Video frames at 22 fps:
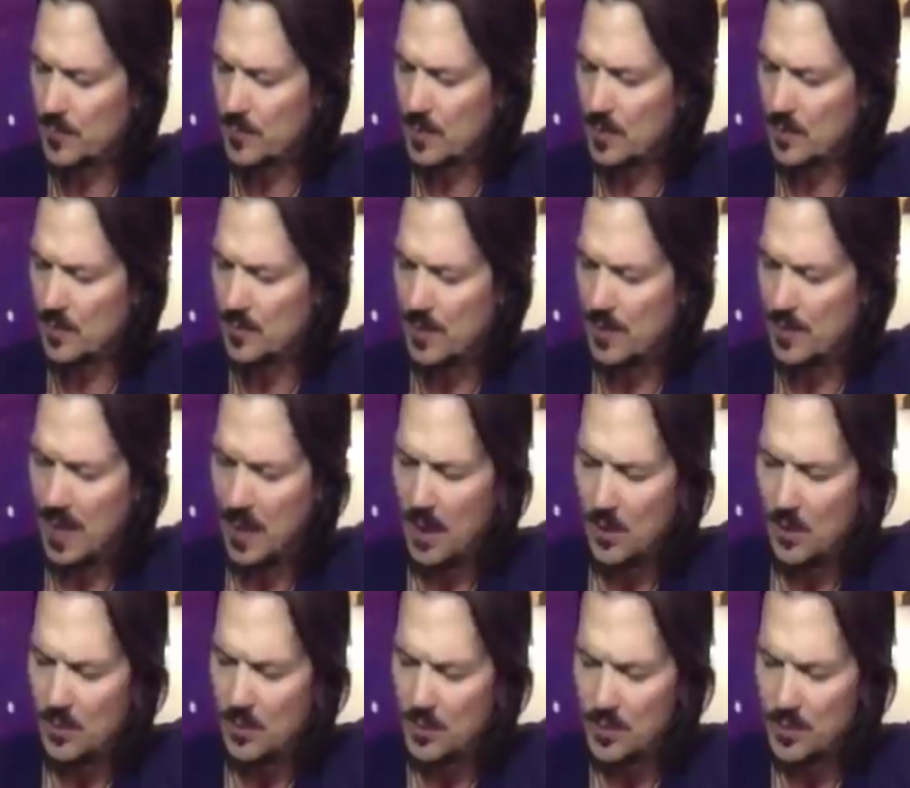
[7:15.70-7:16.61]

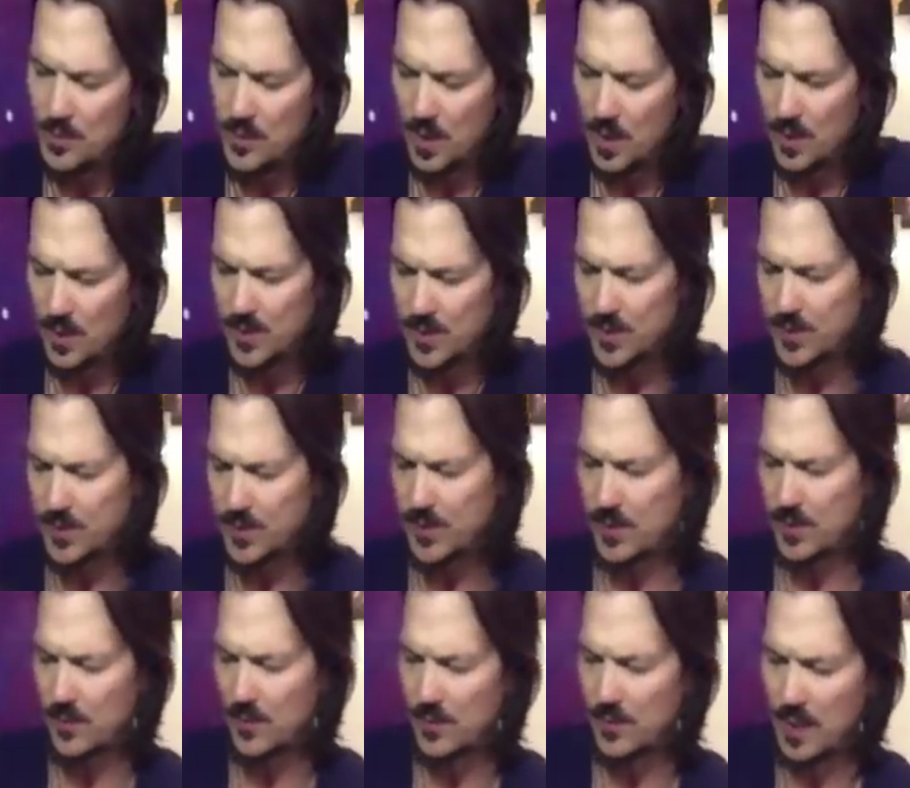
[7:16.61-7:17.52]
found just
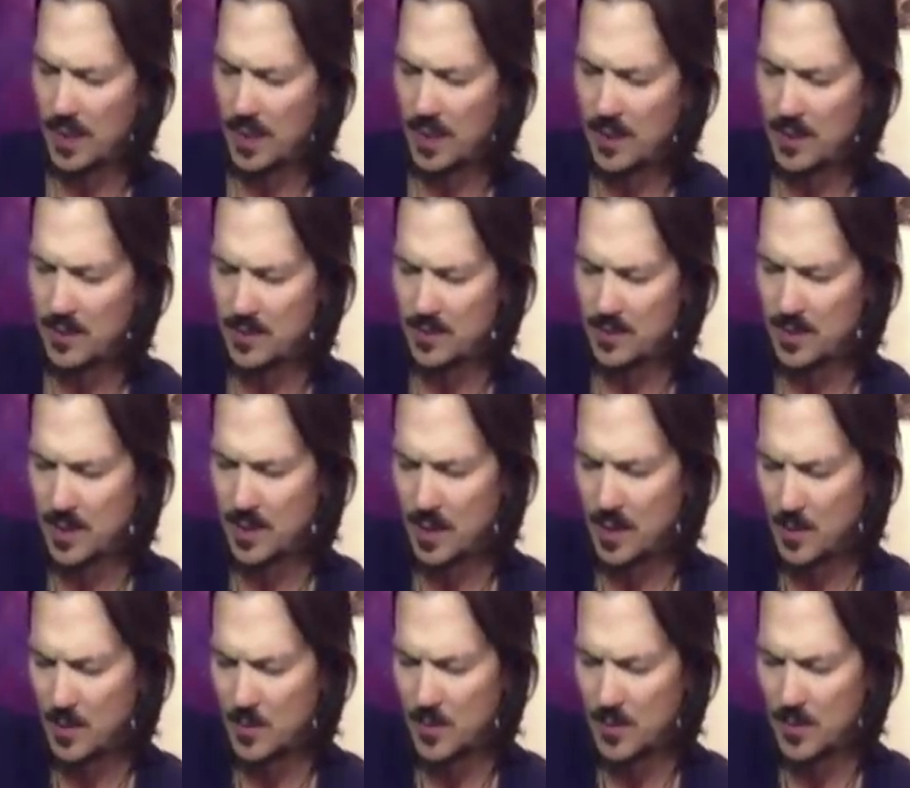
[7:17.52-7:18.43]
the right
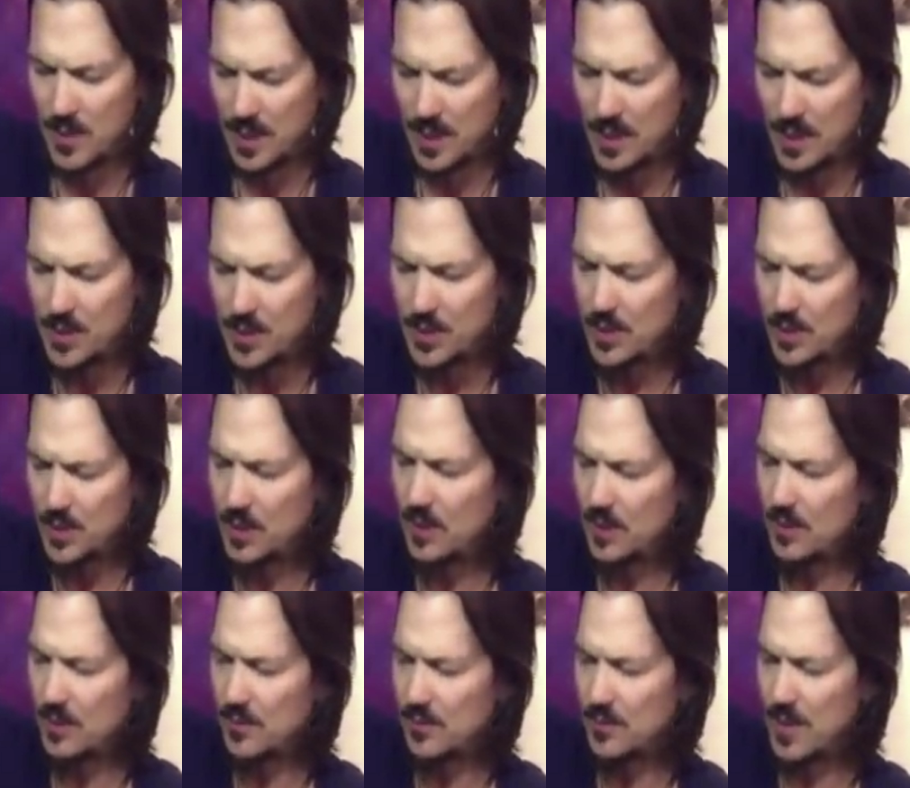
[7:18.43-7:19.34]

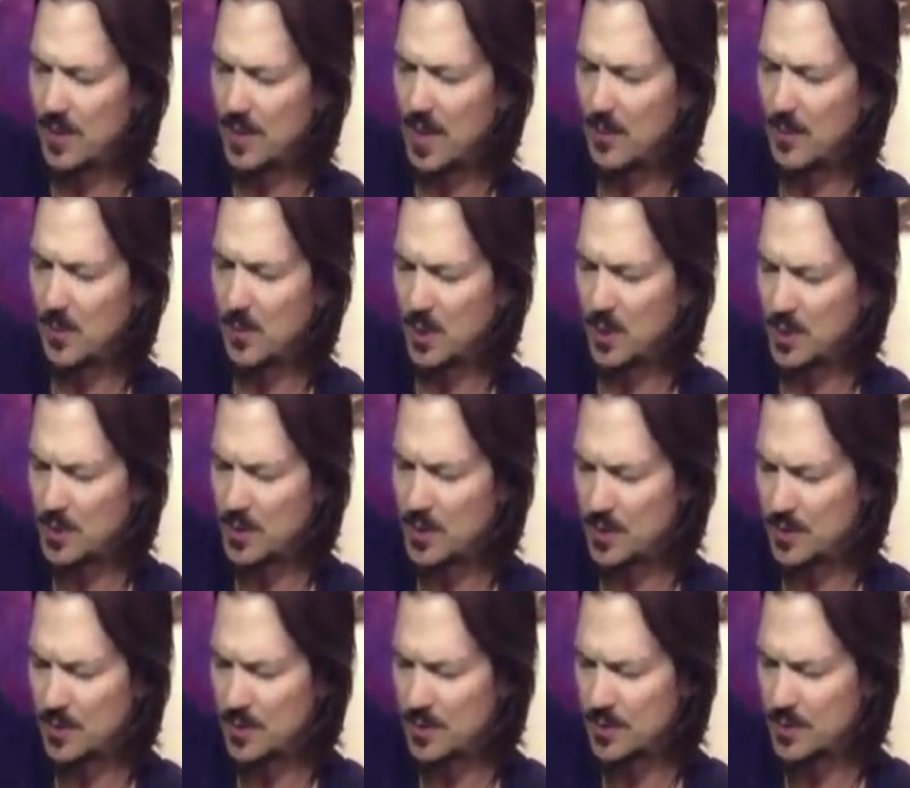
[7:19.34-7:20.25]
combination of
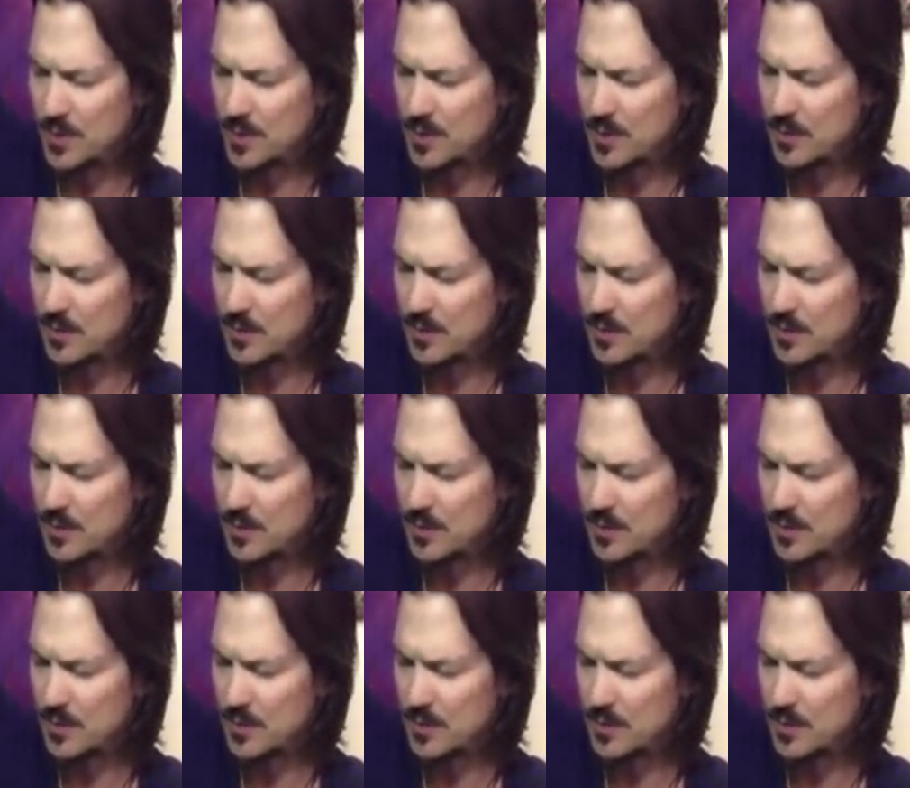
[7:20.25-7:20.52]
vibrations